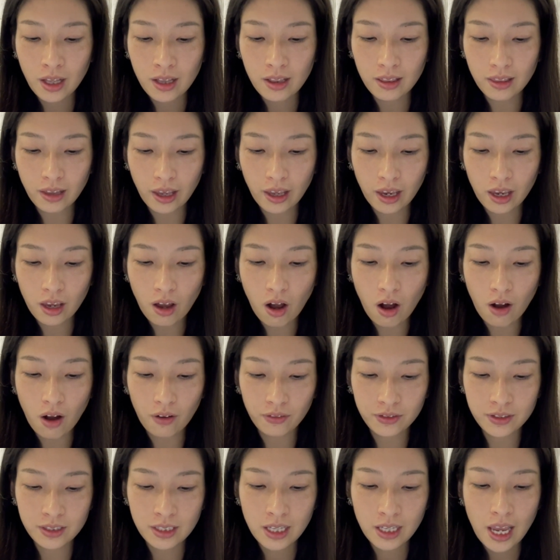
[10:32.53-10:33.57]

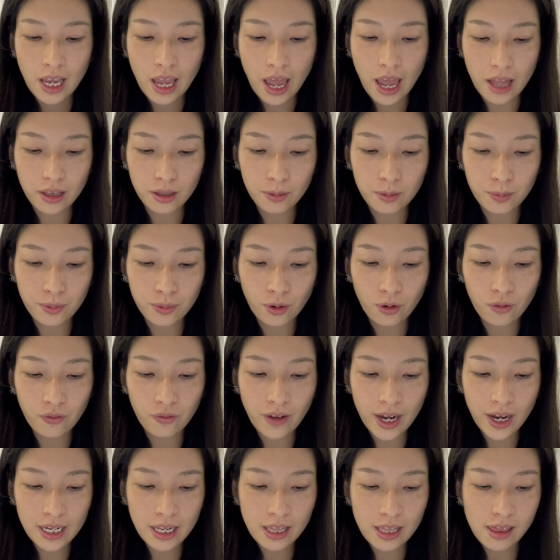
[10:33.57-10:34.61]
layoffs and
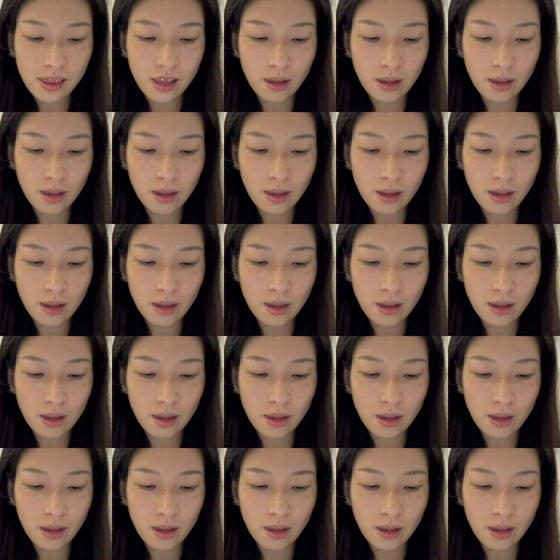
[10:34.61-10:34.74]
providing